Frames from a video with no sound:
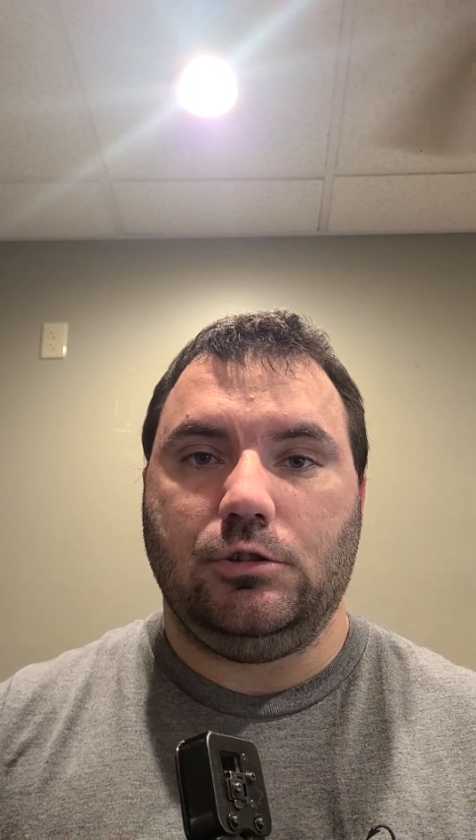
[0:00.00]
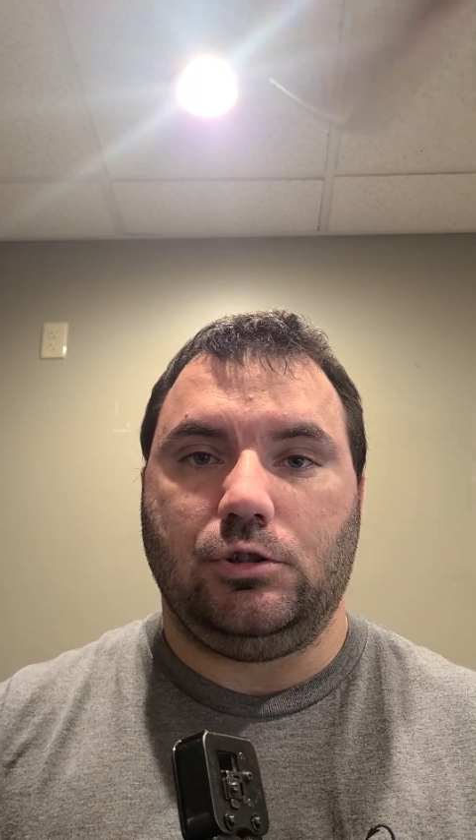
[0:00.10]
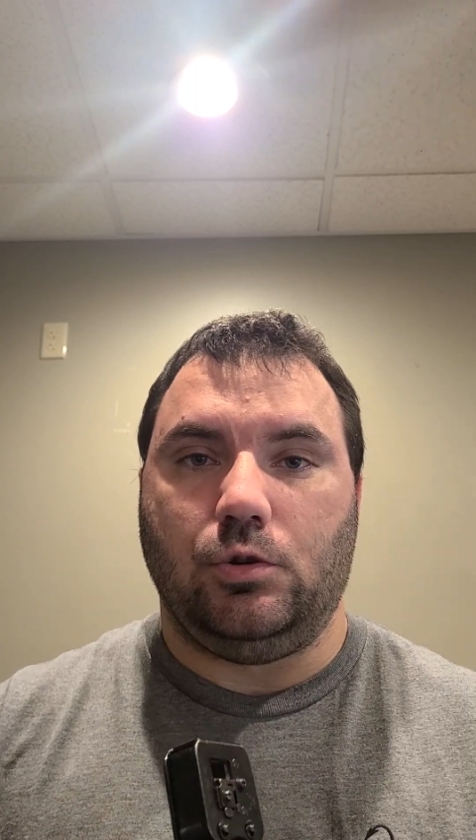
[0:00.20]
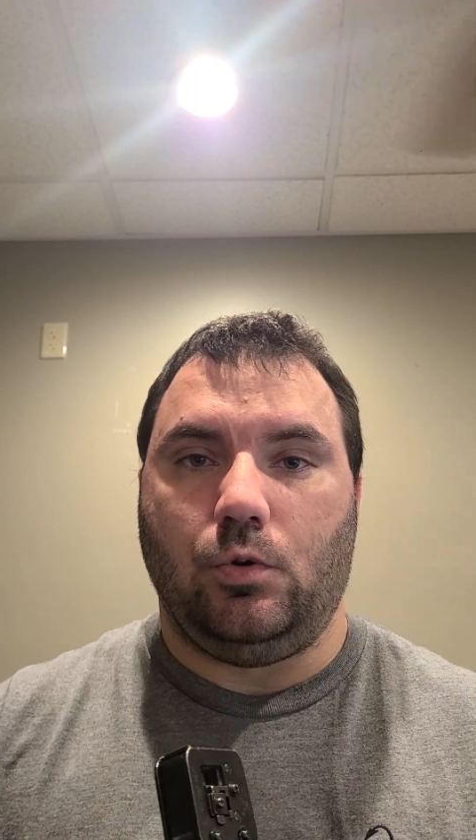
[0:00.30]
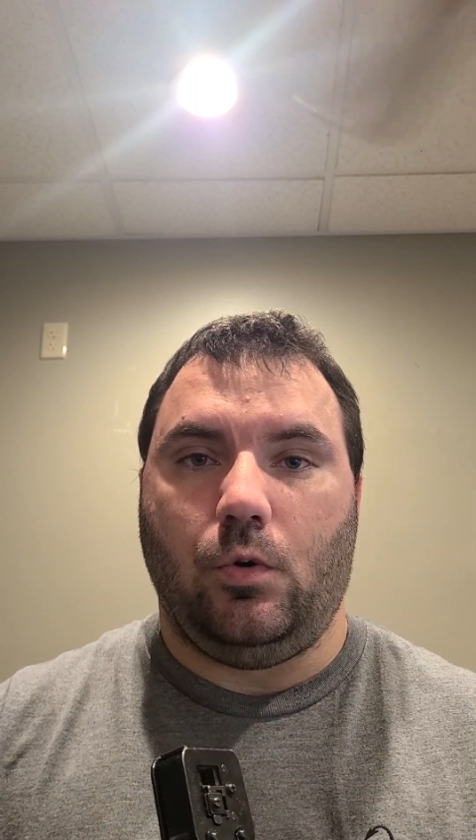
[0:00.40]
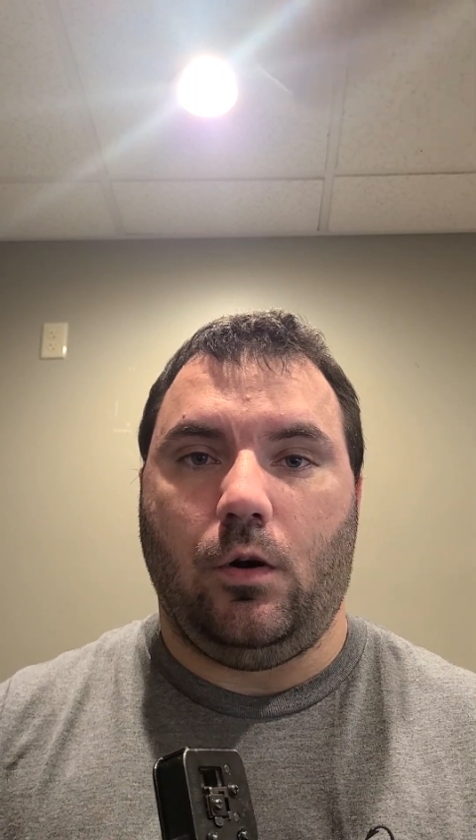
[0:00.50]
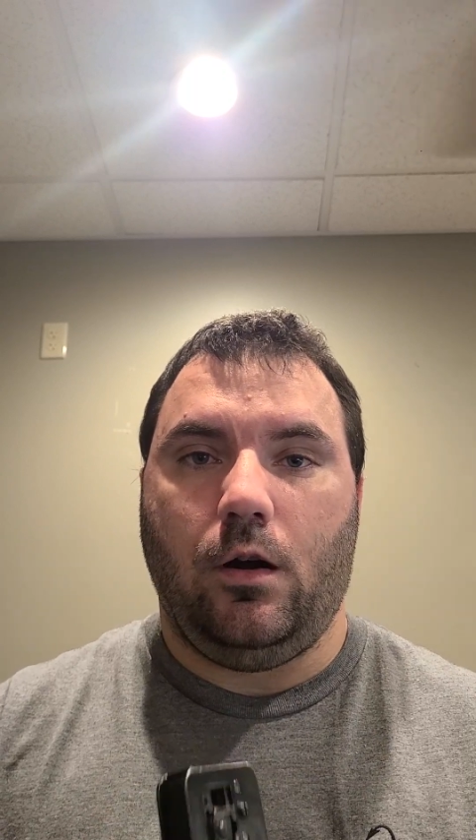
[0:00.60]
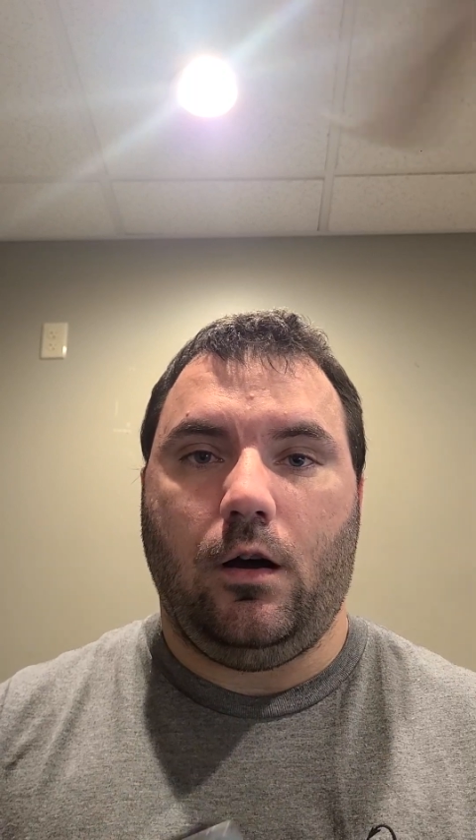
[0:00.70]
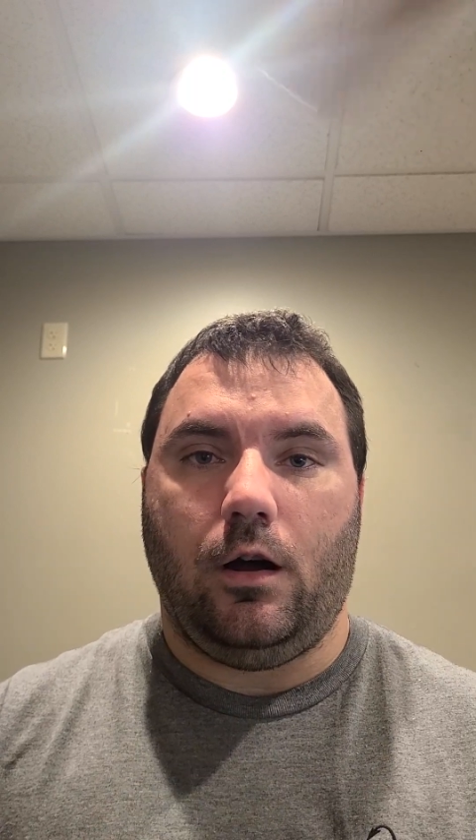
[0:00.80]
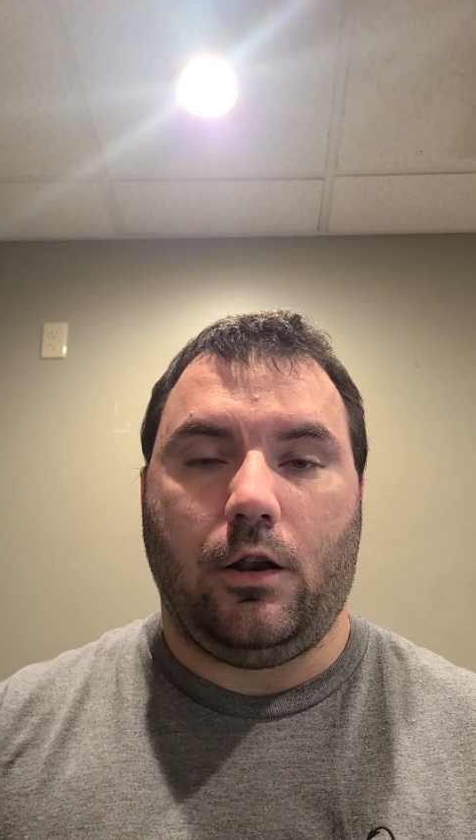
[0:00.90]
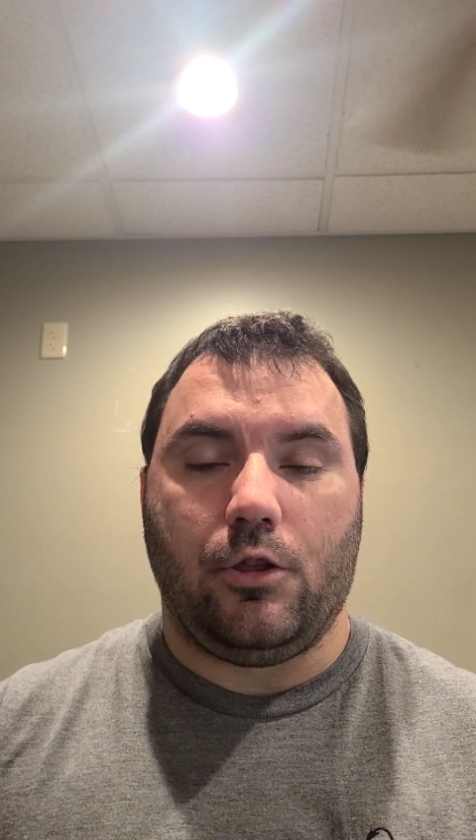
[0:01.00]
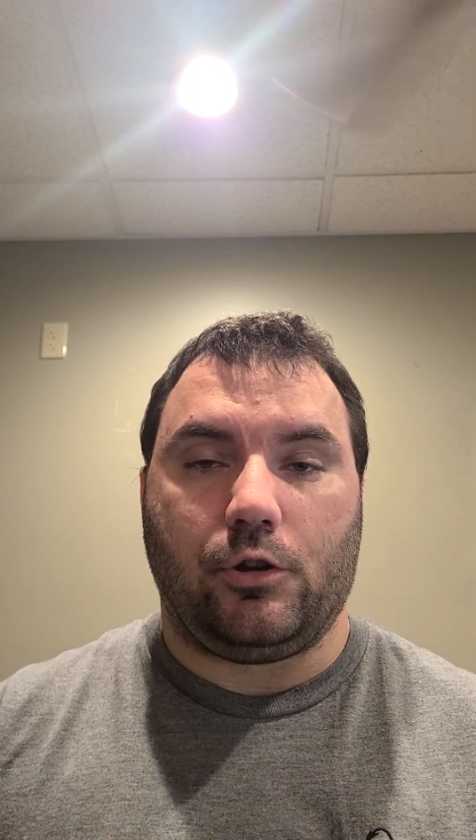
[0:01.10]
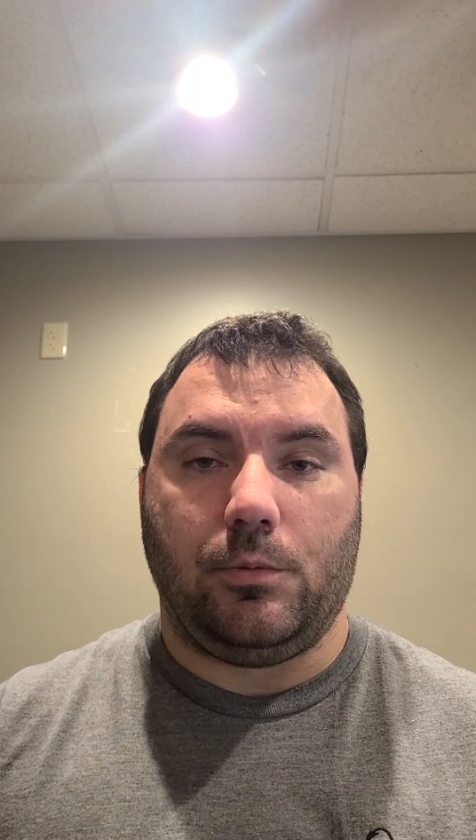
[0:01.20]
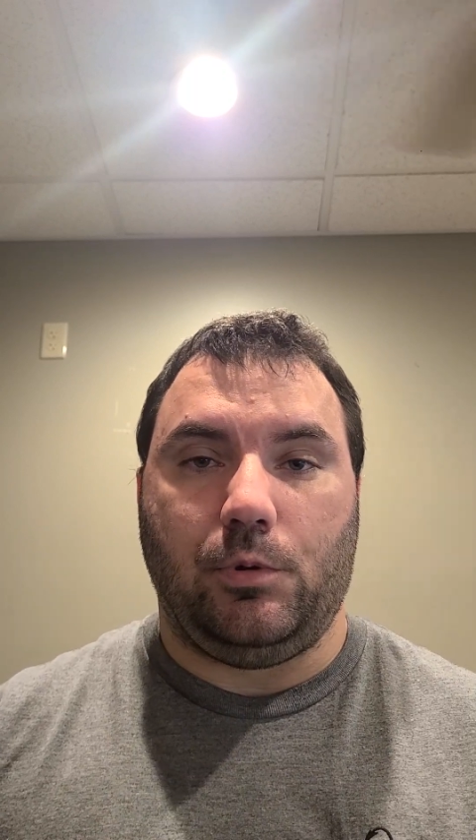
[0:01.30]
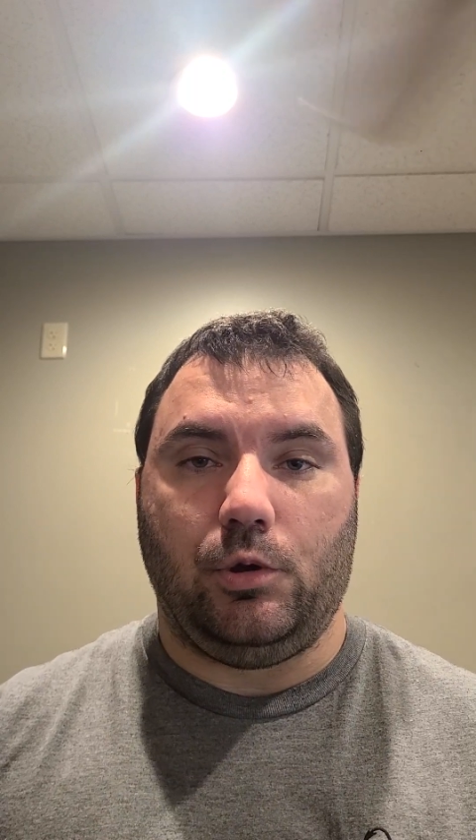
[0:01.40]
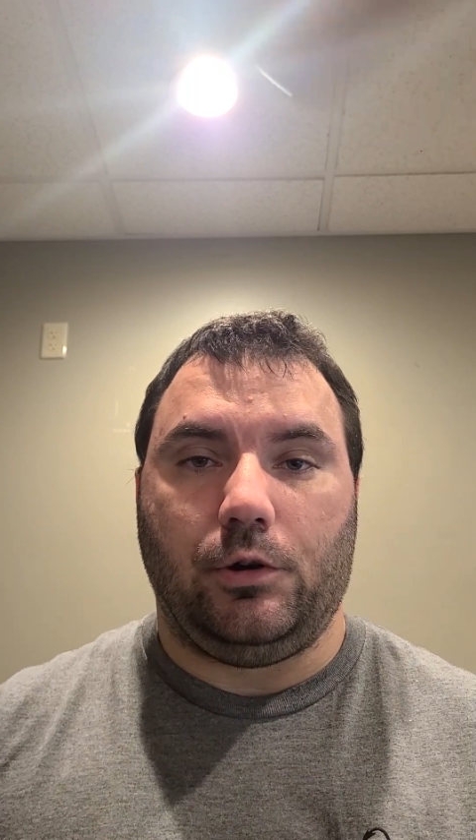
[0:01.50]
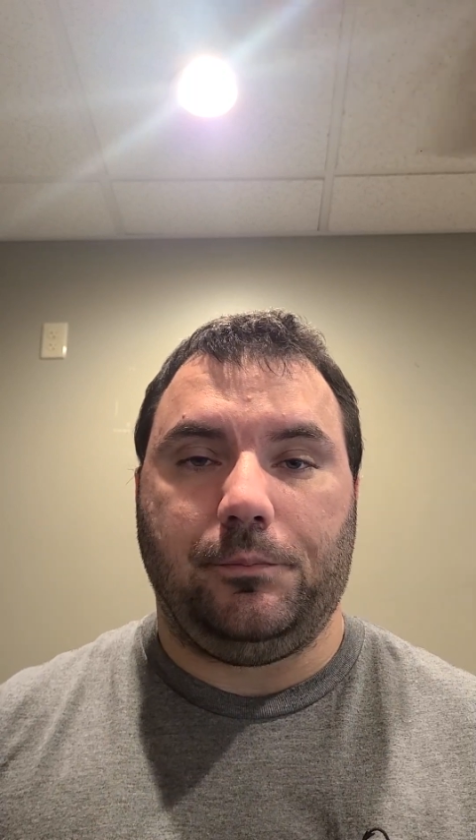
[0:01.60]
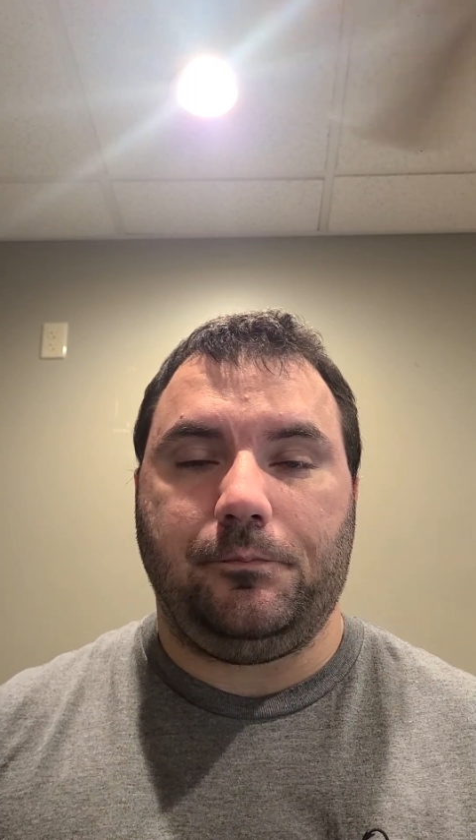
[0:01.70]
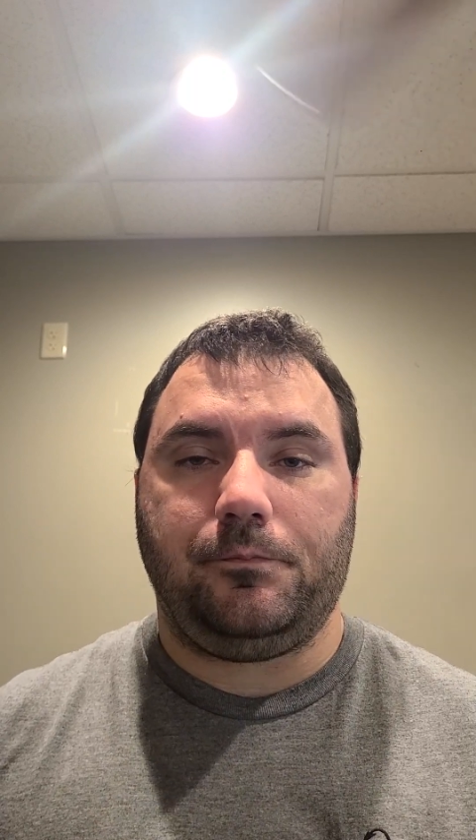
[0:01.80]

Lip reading: to another computer.